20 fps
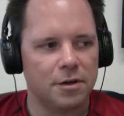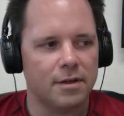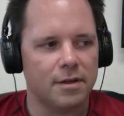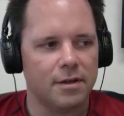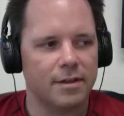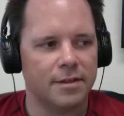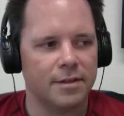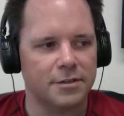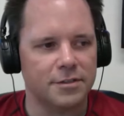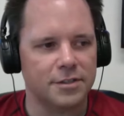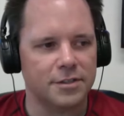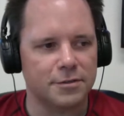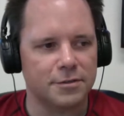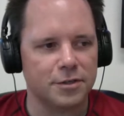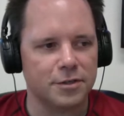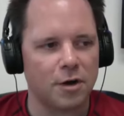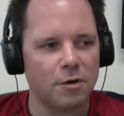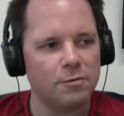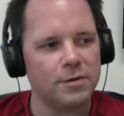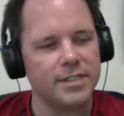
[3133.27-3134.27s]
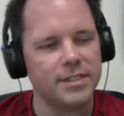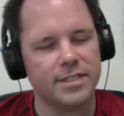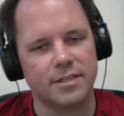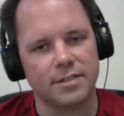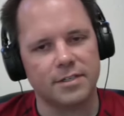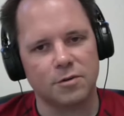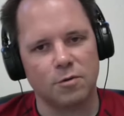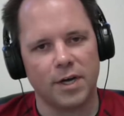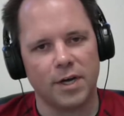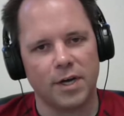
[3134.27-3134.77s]
there's always
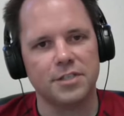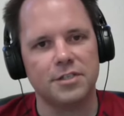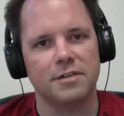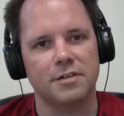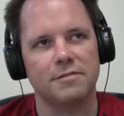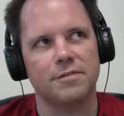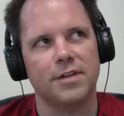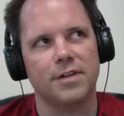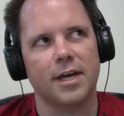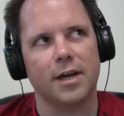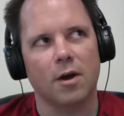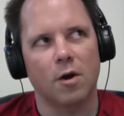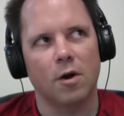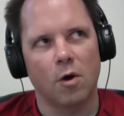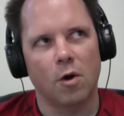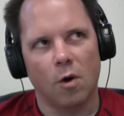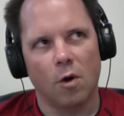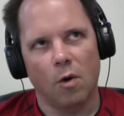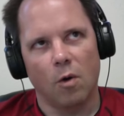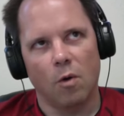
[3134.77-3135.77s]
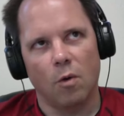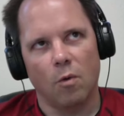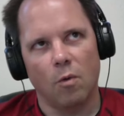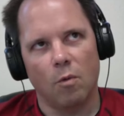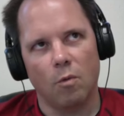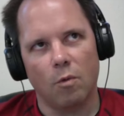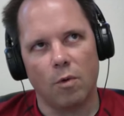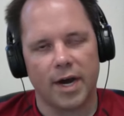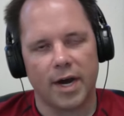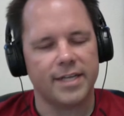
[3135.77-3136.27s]
this question of like,
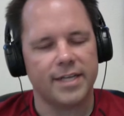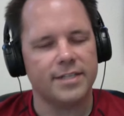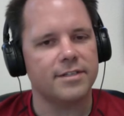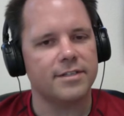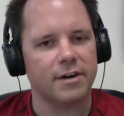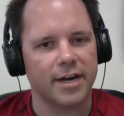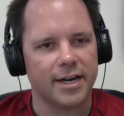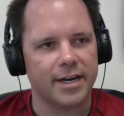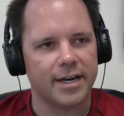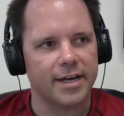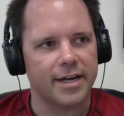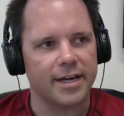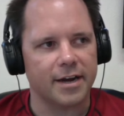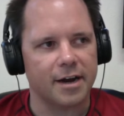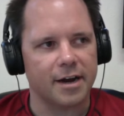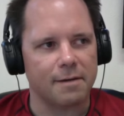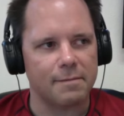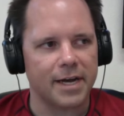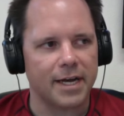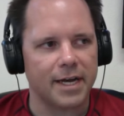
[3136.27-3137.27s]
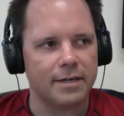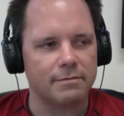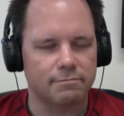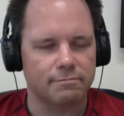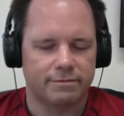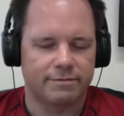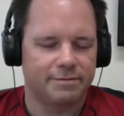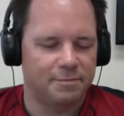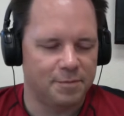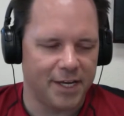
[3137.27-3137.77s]
why is there hand-to-hand combat?
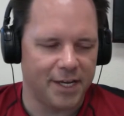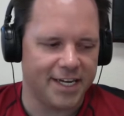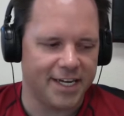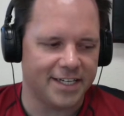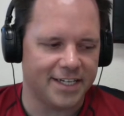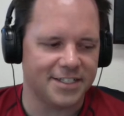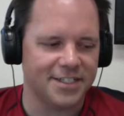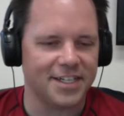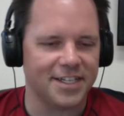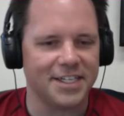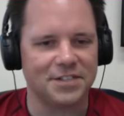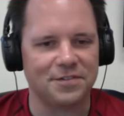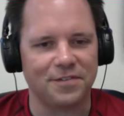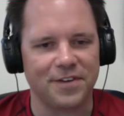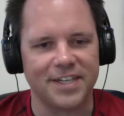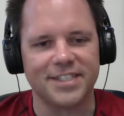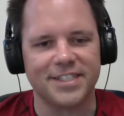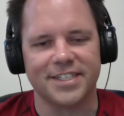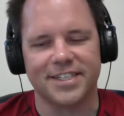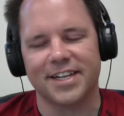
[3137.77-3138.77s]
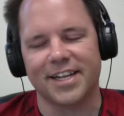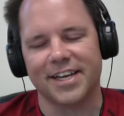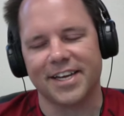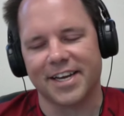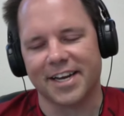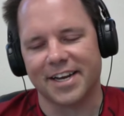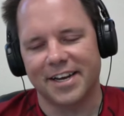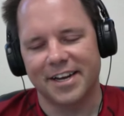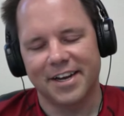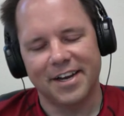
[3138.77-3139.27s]
Because let's face it, like
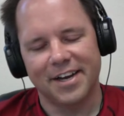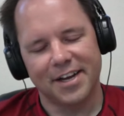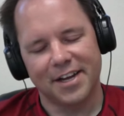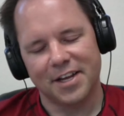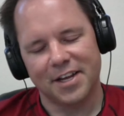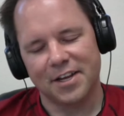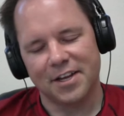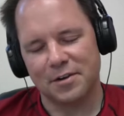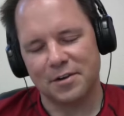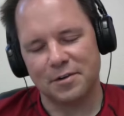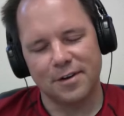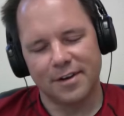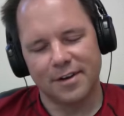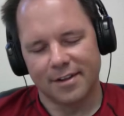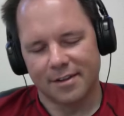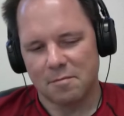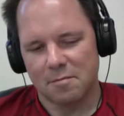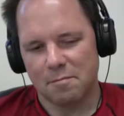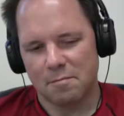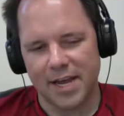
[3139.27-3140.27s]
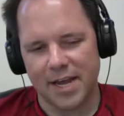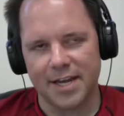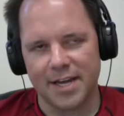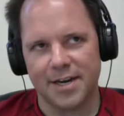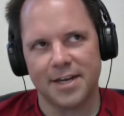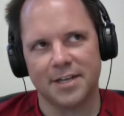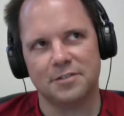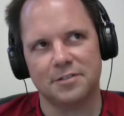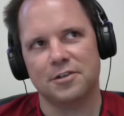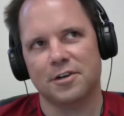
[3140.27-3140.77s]

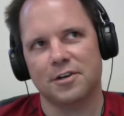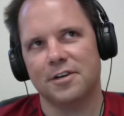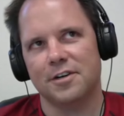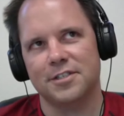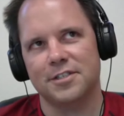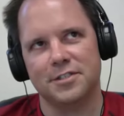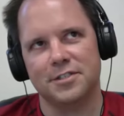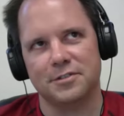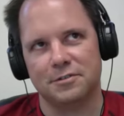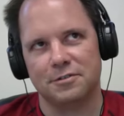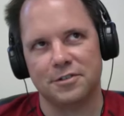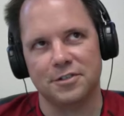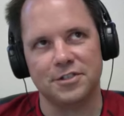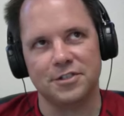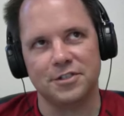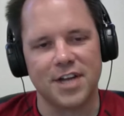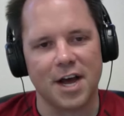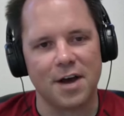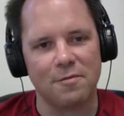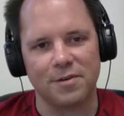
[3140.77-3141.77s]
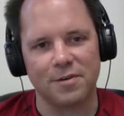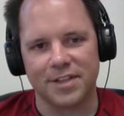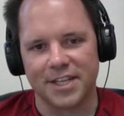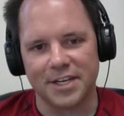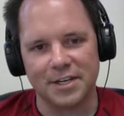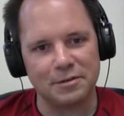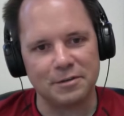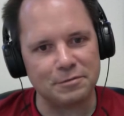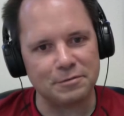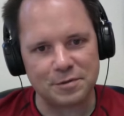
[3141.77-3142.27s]
bayonet charges are just not what they
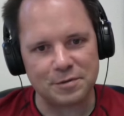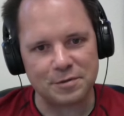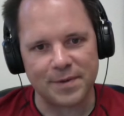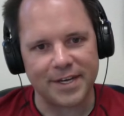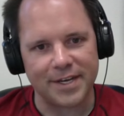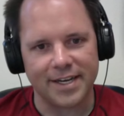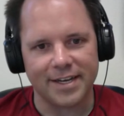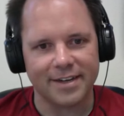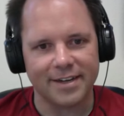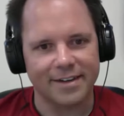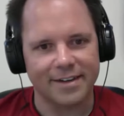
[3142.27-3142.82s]
used to be,